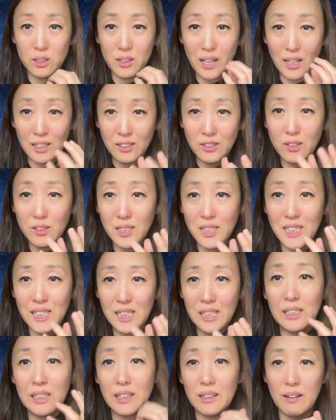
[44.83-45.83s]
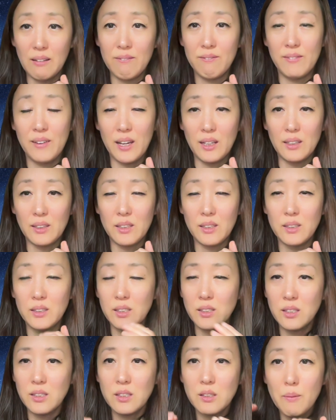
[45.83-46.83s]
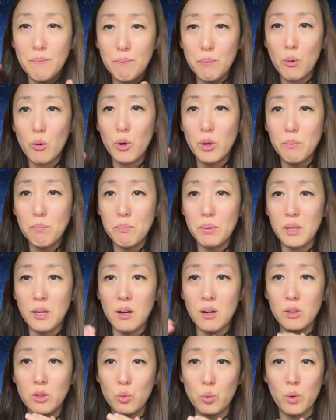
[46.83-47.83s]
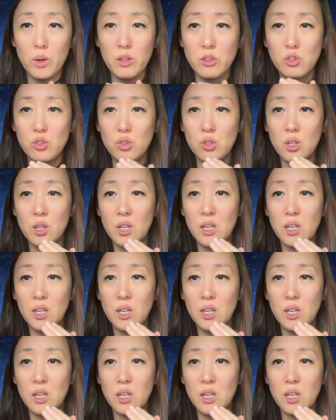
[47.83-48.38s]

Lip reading: That's the ceiling effect. This is a point beyond which